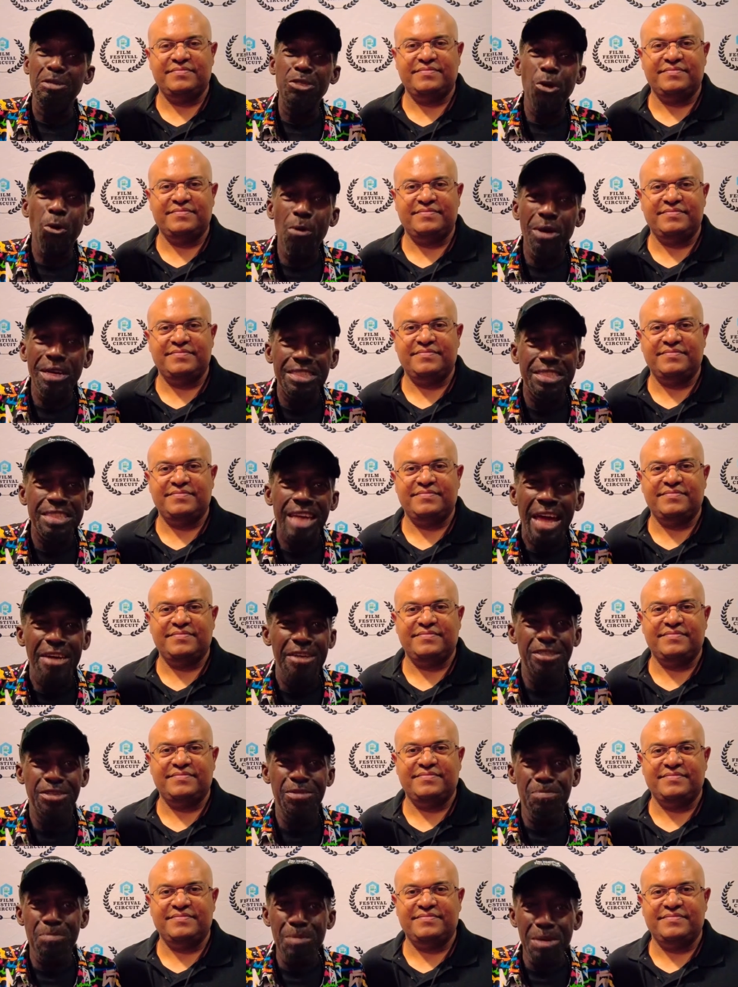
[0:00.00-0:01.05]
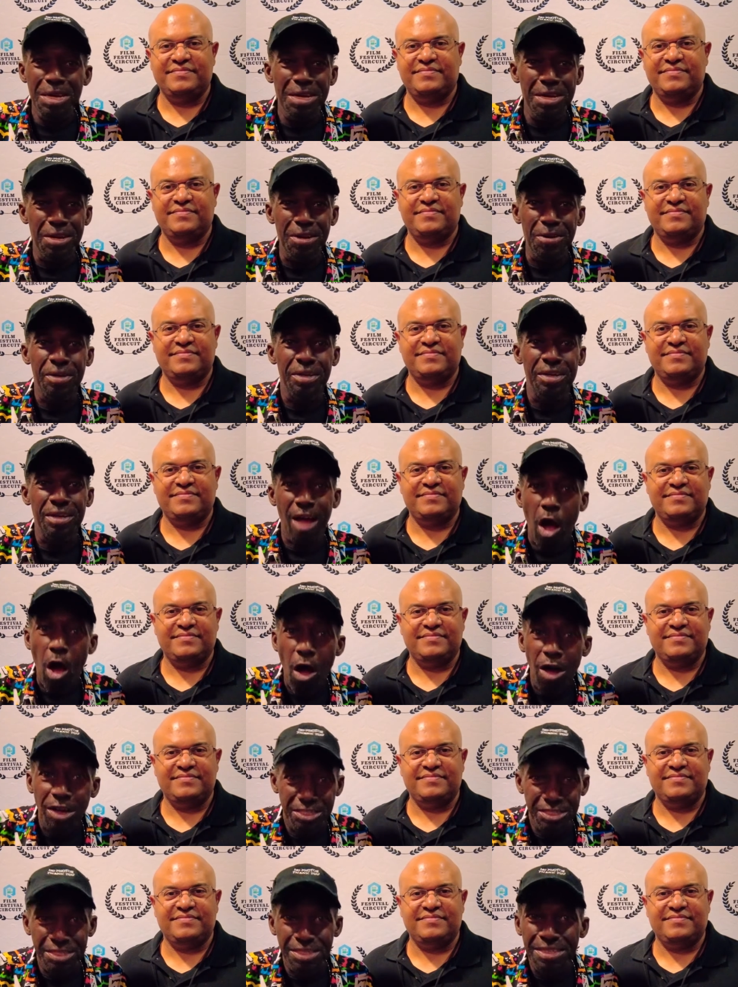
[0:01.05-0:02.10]
Speaker 1: so excited to be here in
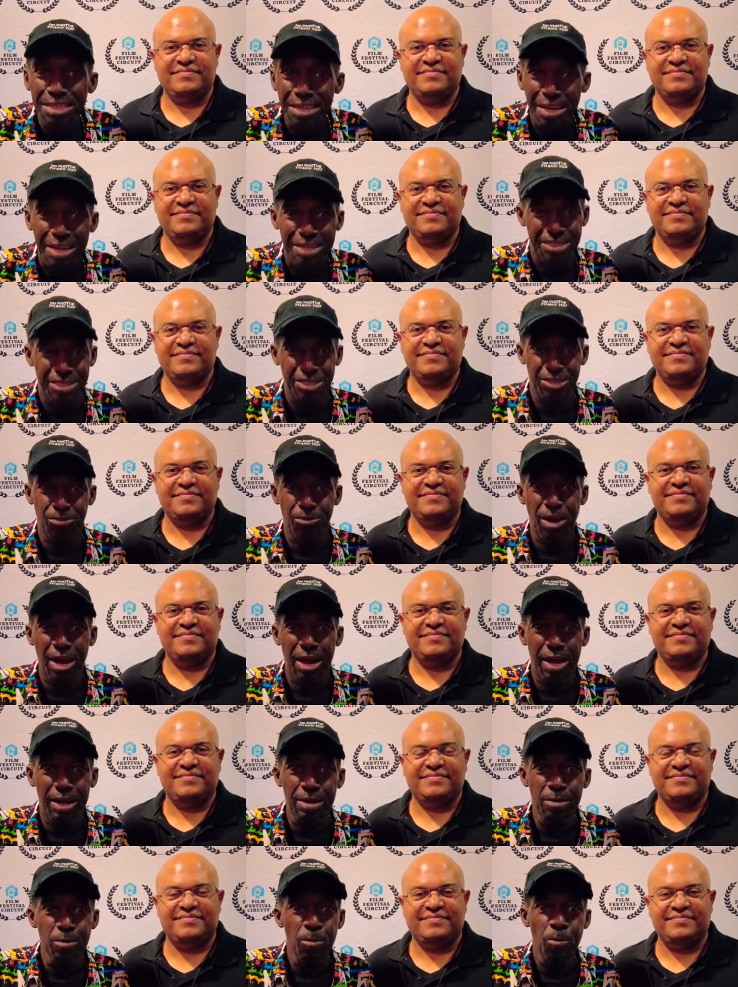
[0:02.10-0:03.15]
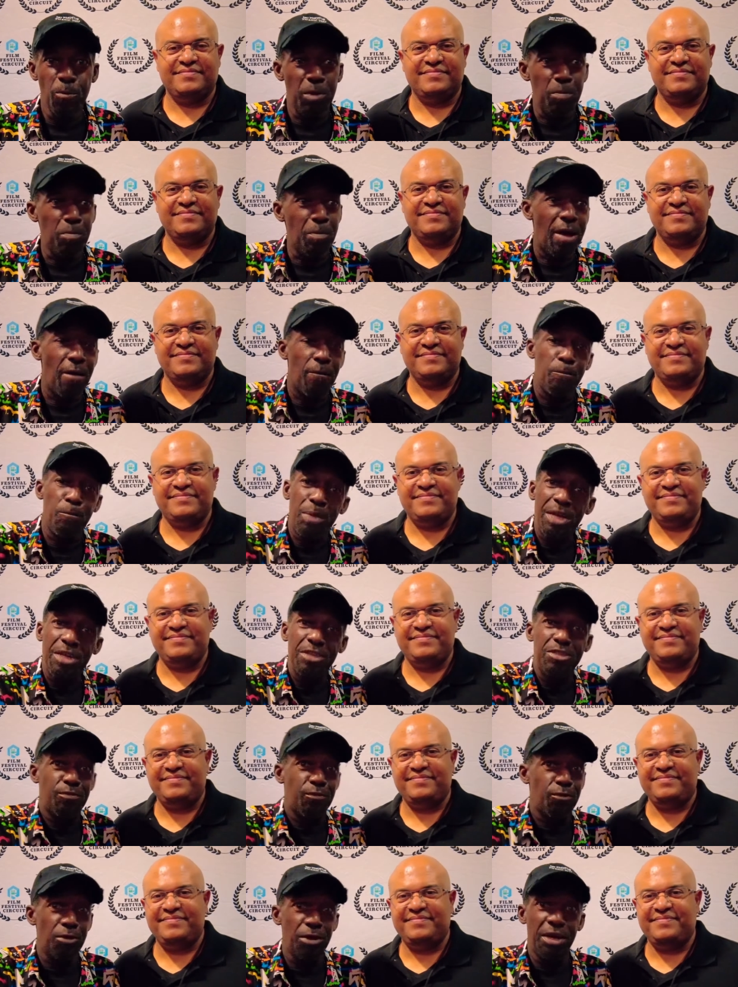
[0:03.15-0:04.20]
Austin, Texas, right? With my
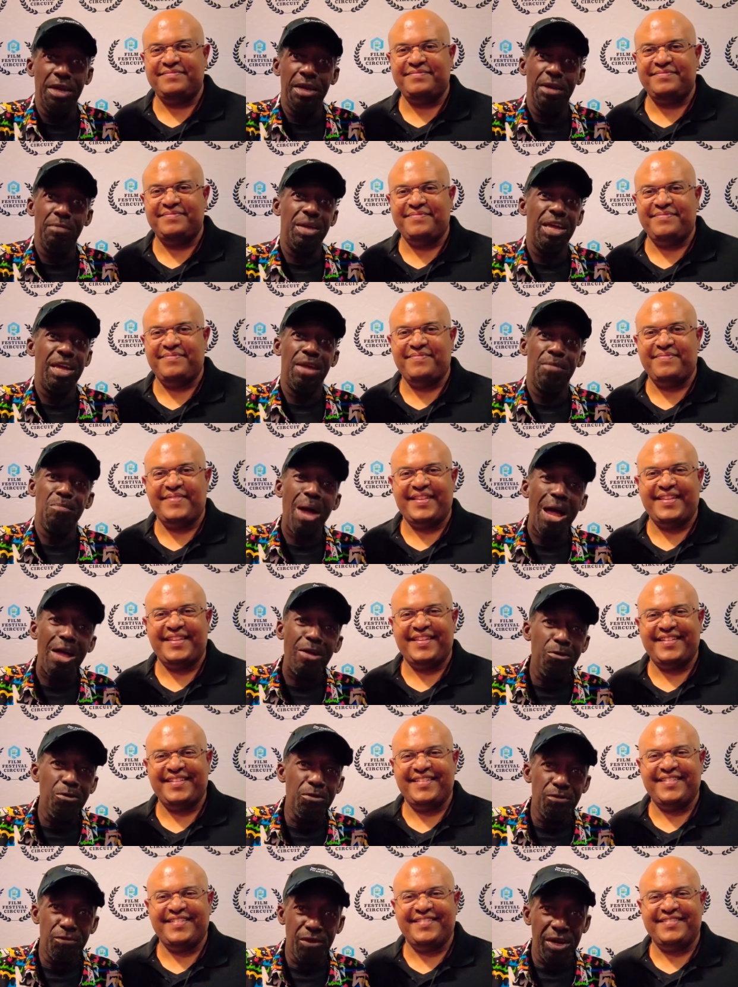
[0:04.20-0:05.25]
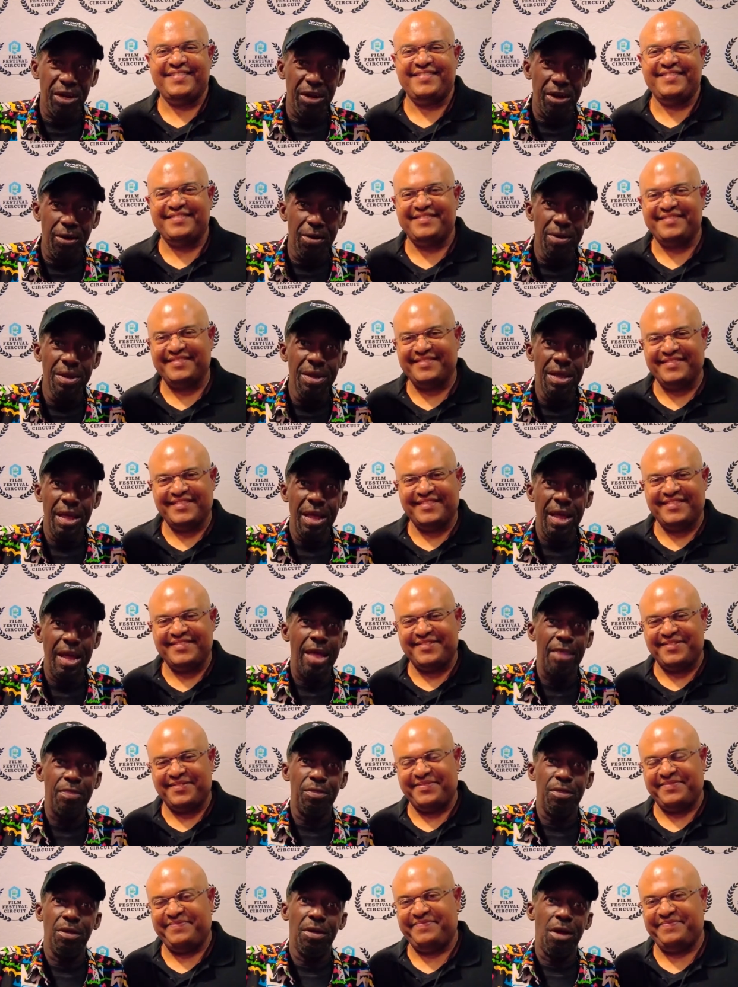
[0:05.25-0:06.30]
best friend, man, Mikel Fair,
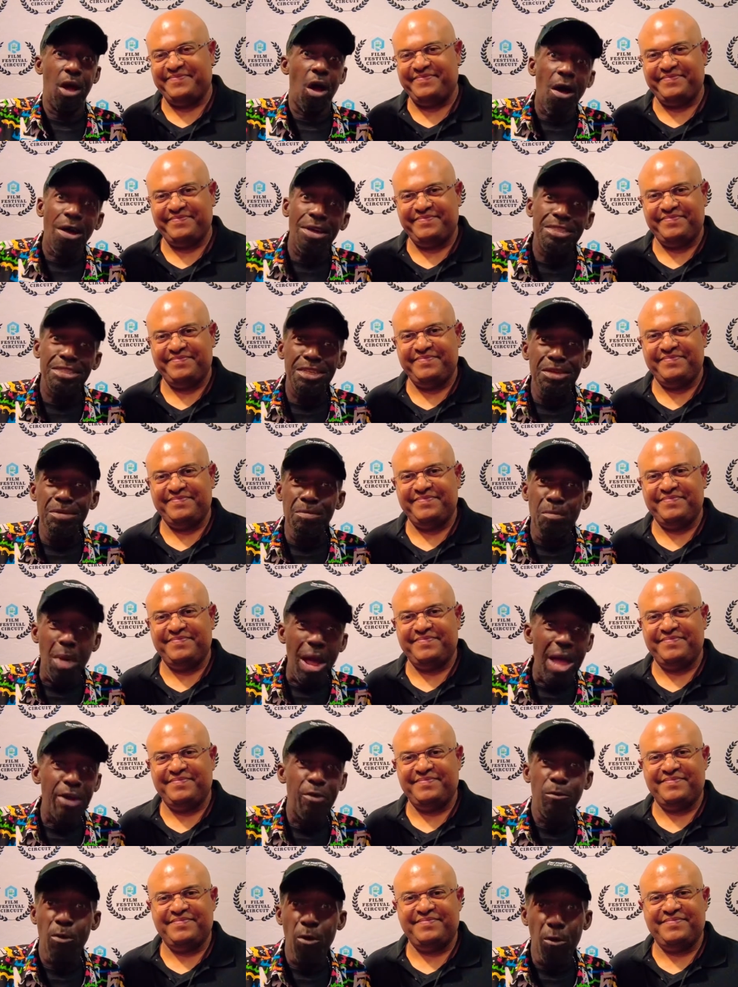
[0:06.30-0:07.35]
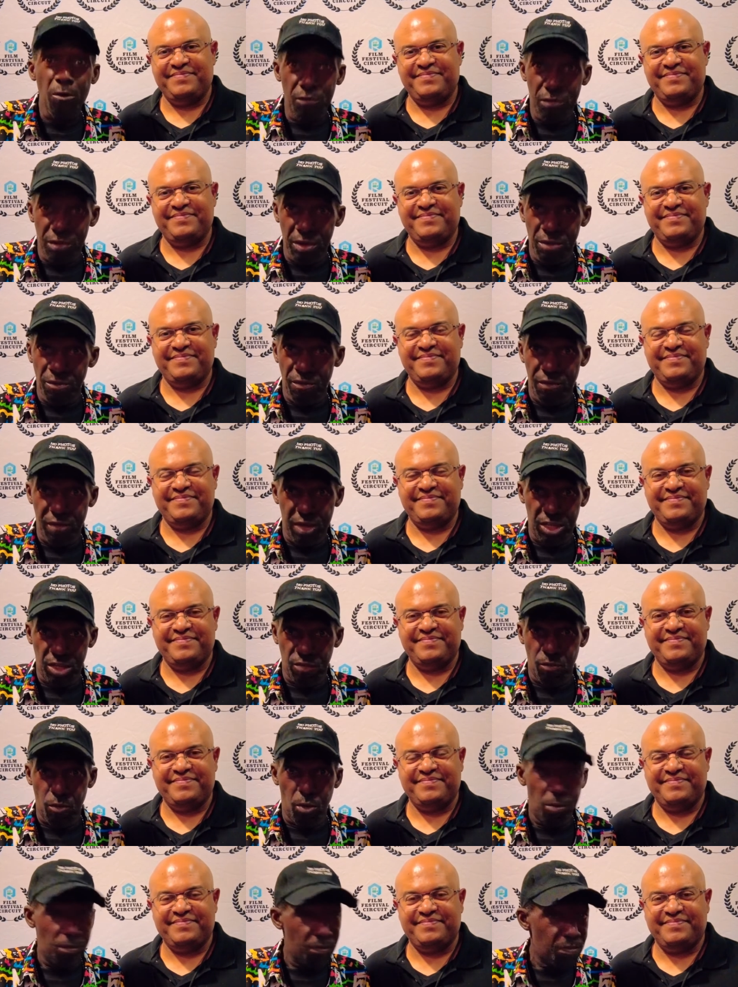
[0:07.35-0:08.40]
at the Austin Microfilm
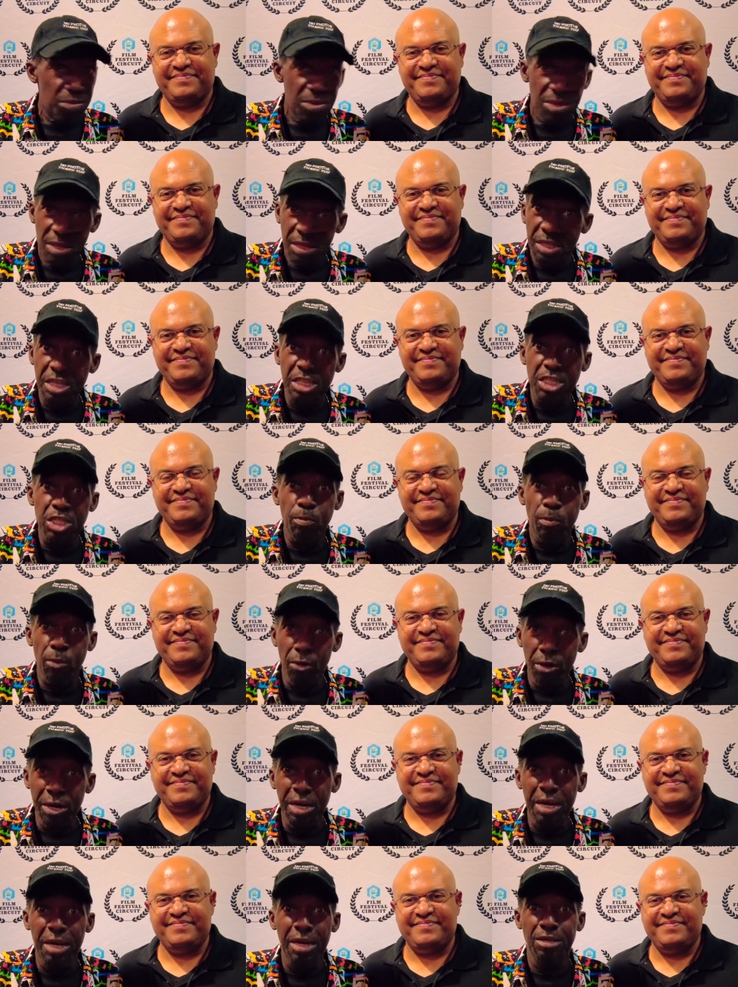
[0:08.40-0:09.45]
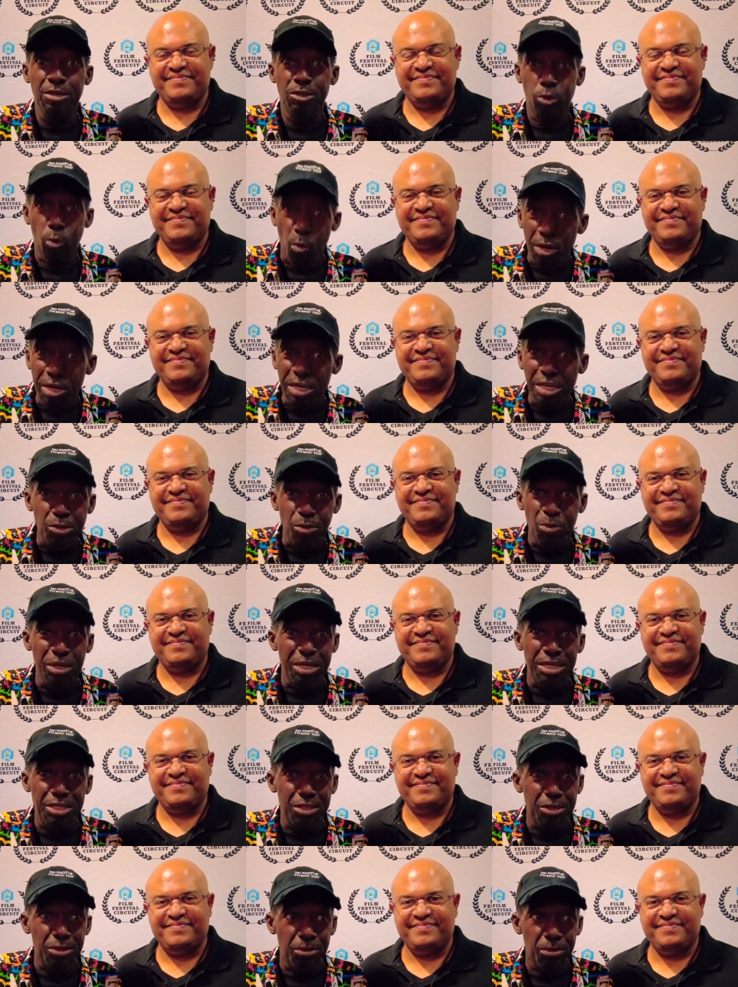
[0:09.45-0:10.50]
Festival this spring
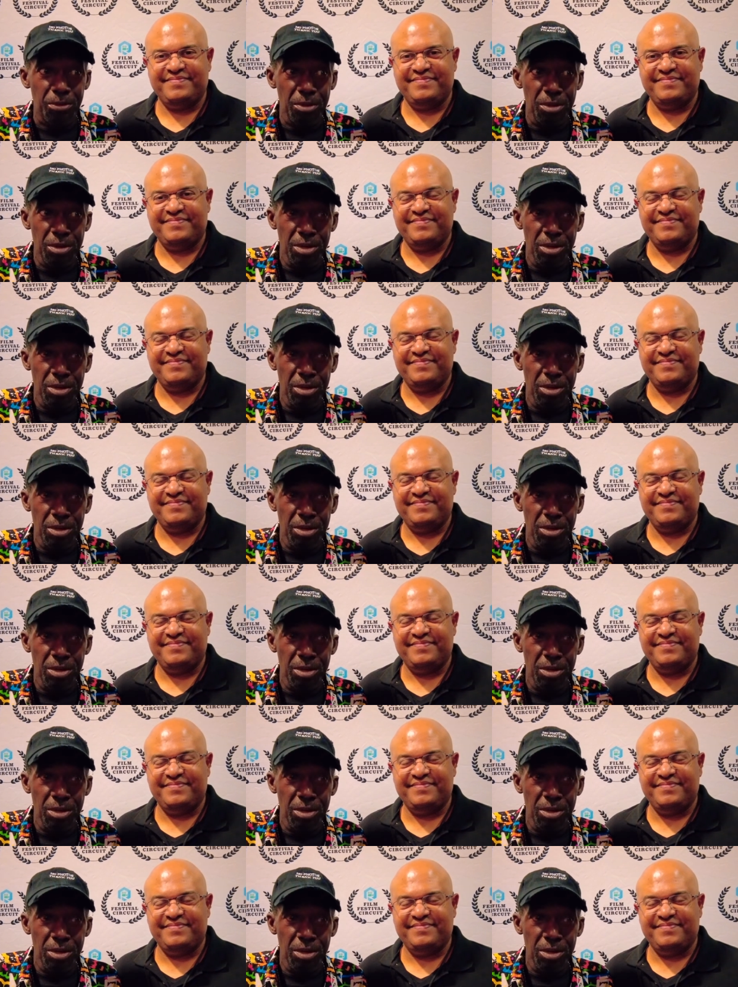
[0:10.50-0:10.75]
2022.